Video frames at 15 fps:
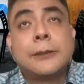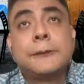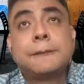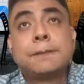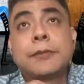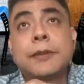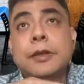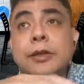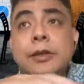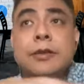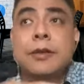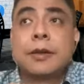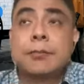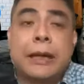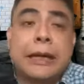You know, you
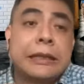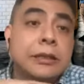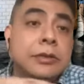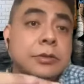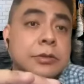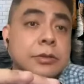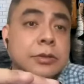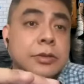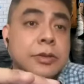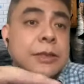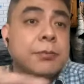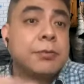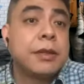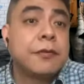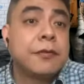have a partner who is
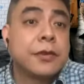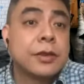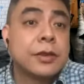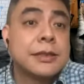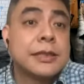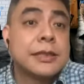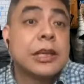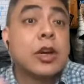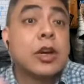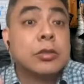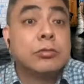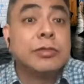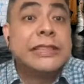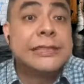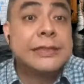simply focusing on
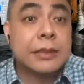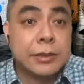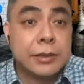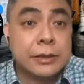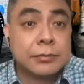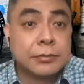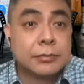reselling.